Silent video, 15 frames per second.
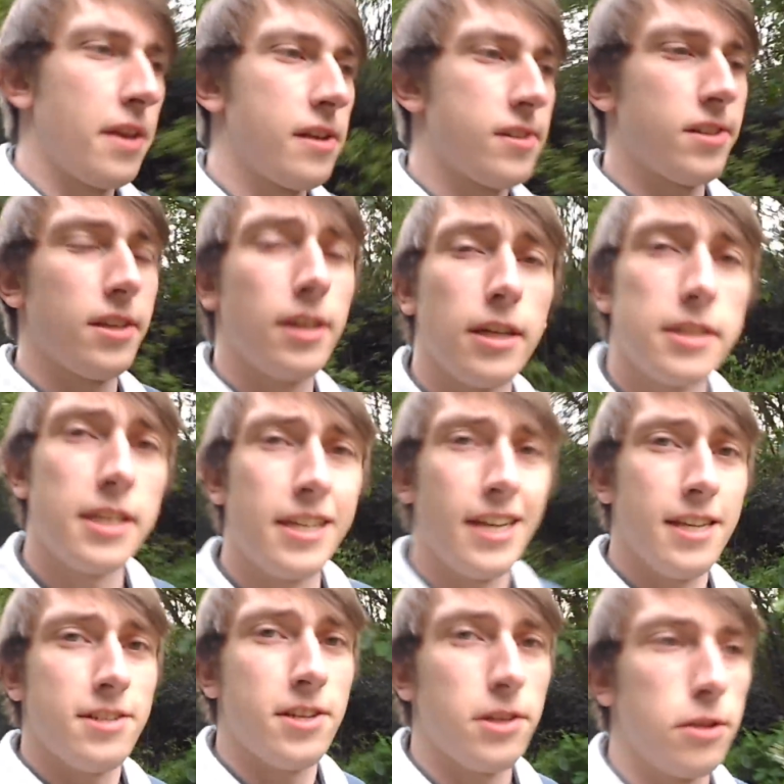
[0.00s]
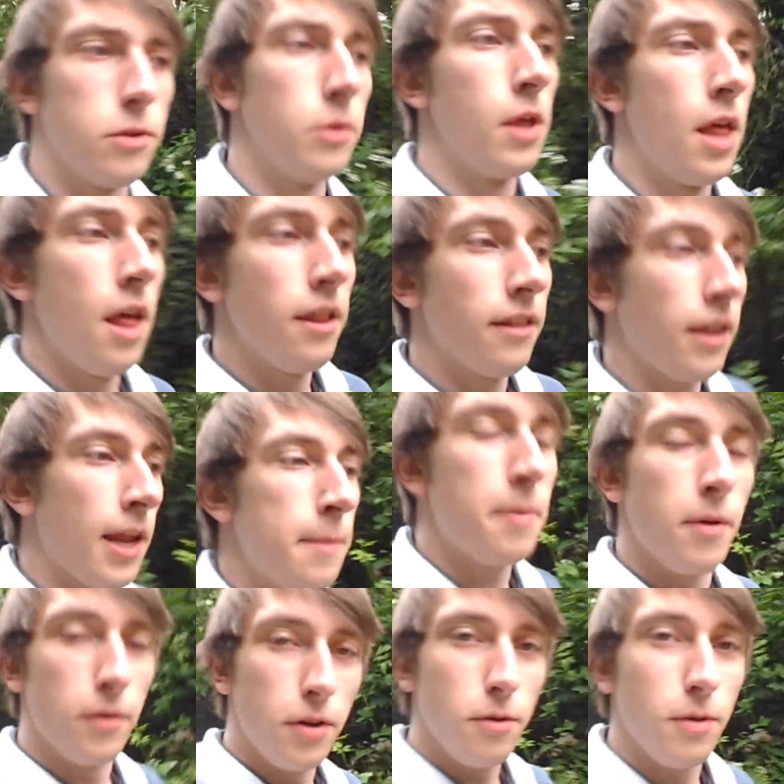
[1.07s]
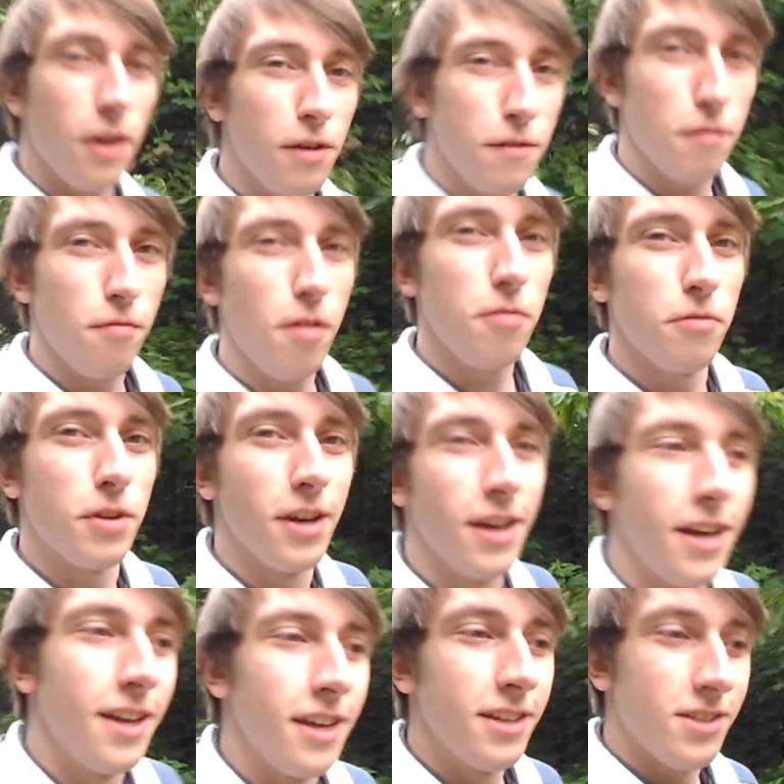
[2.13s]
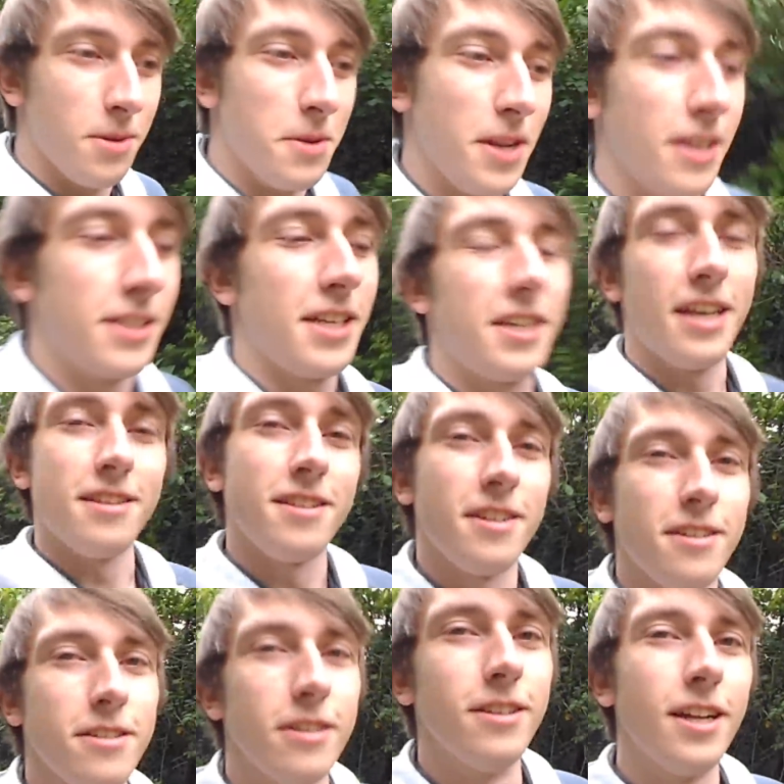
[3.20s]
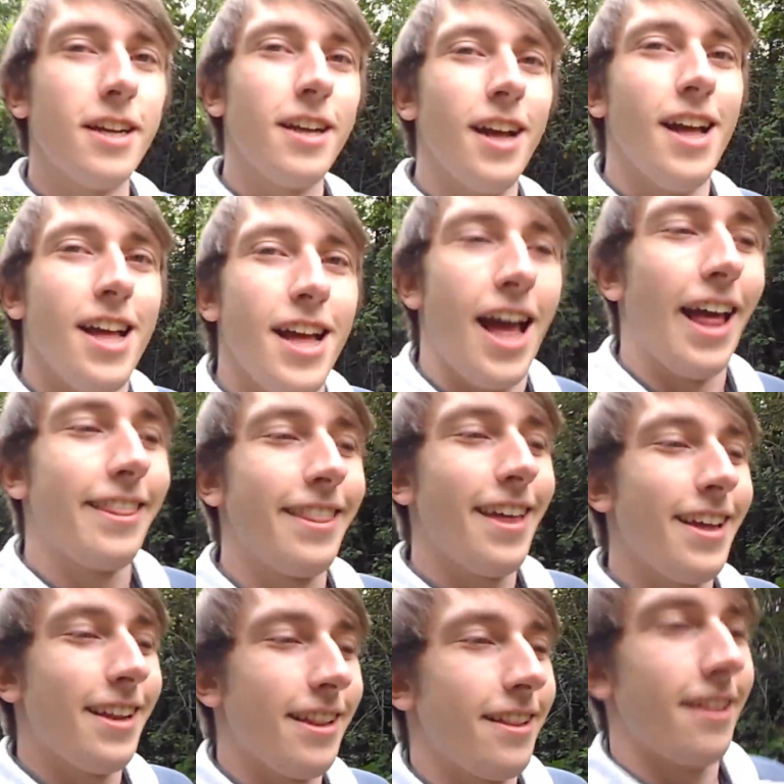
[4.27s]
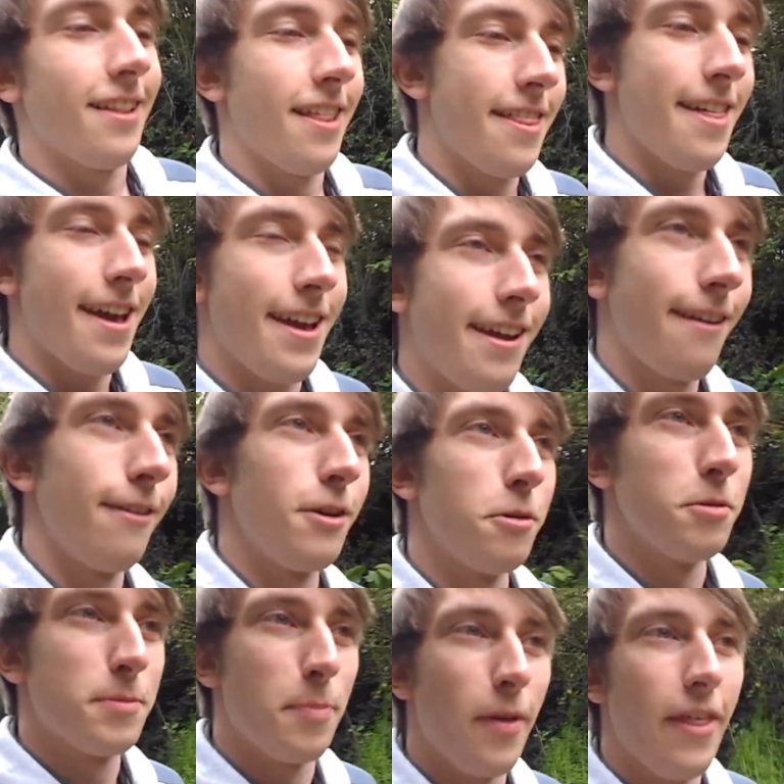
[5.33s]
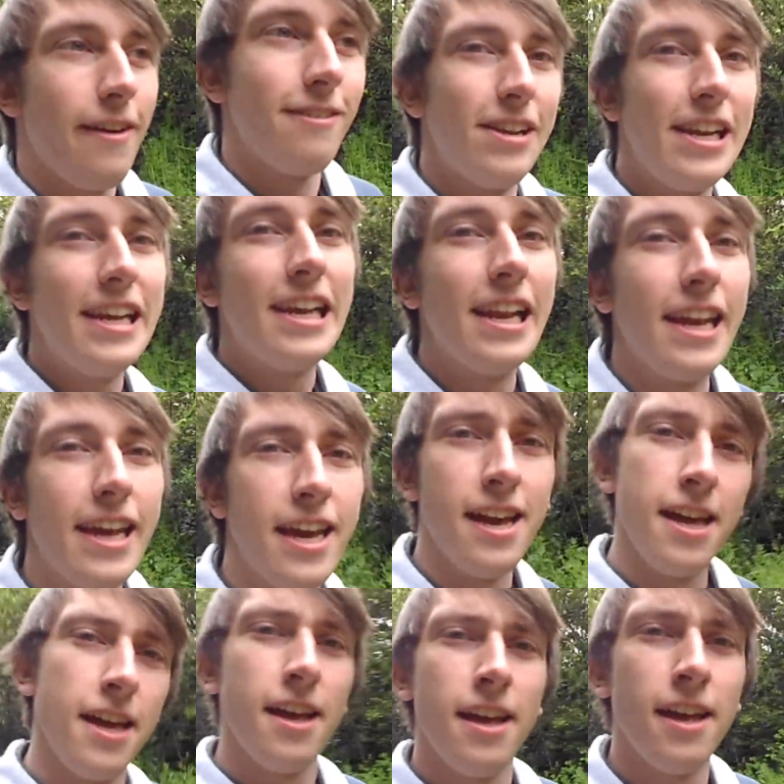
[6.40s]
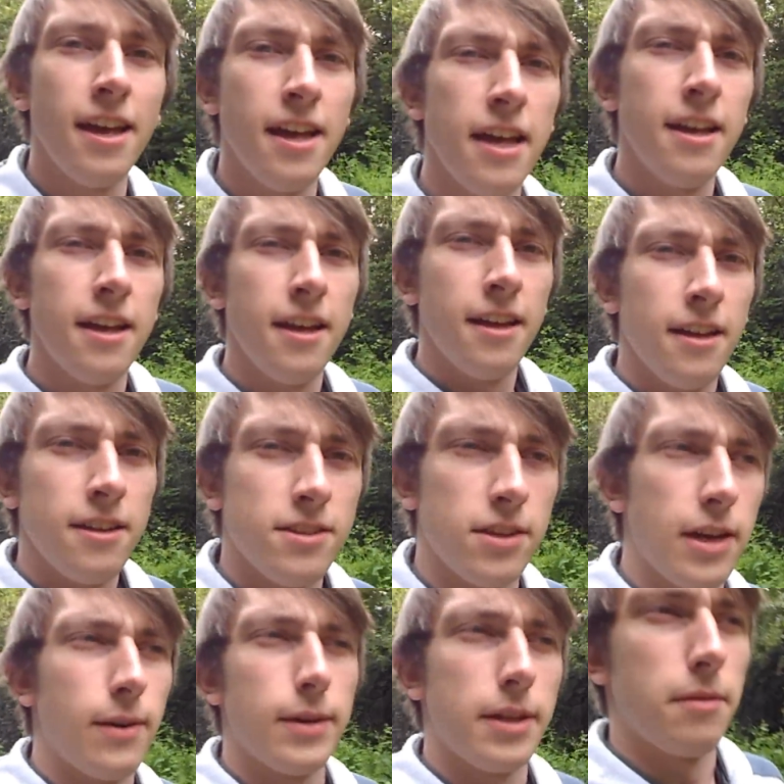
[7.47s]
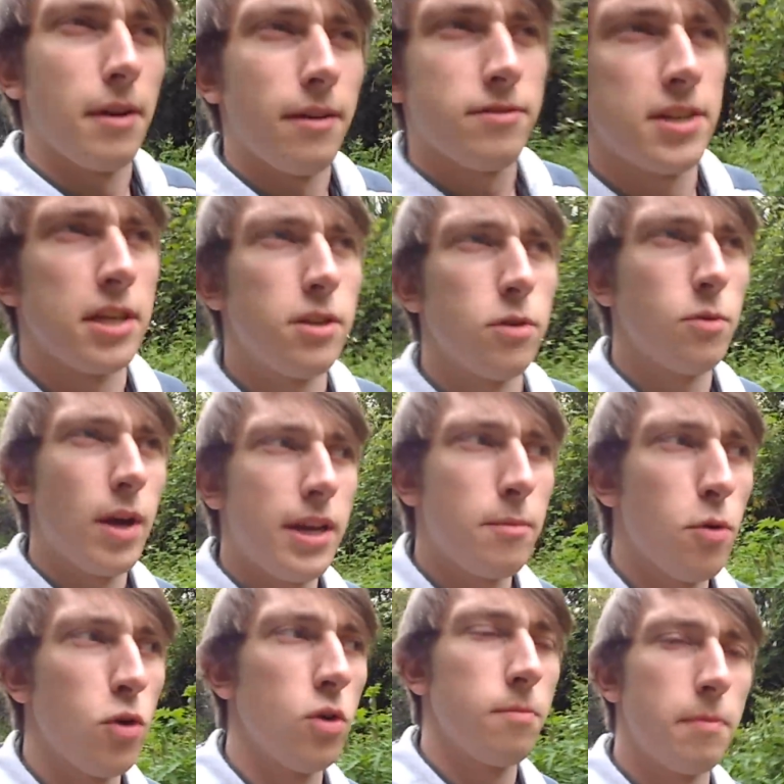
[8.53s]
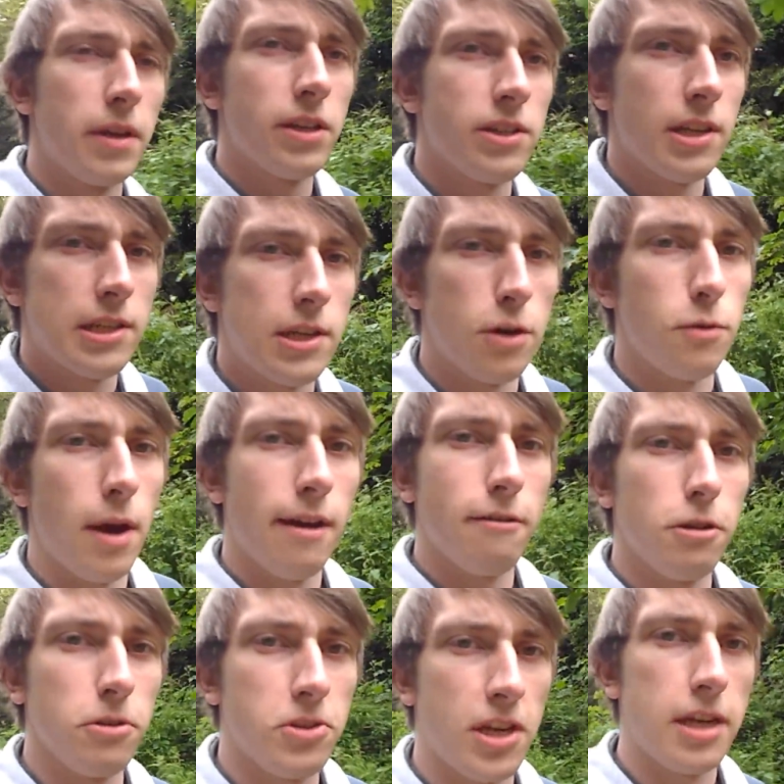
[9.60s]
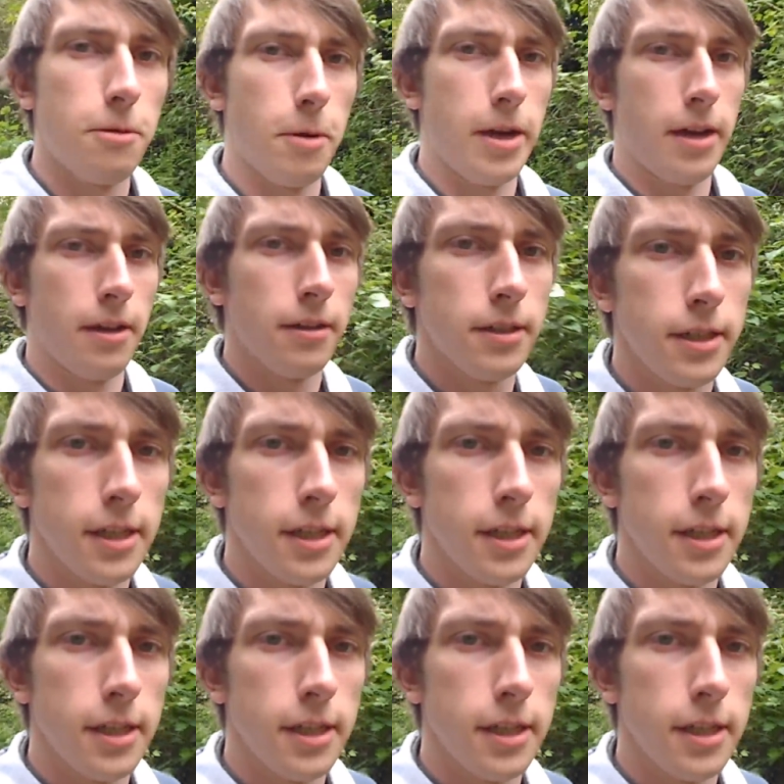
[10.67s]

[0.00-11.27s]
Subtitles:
So then I didn't get signal. Then they built a new one over the road. So then I did get signal. And then that aerial was put there illegally. So now I don't have signal anymore because there's no aerials anywhere.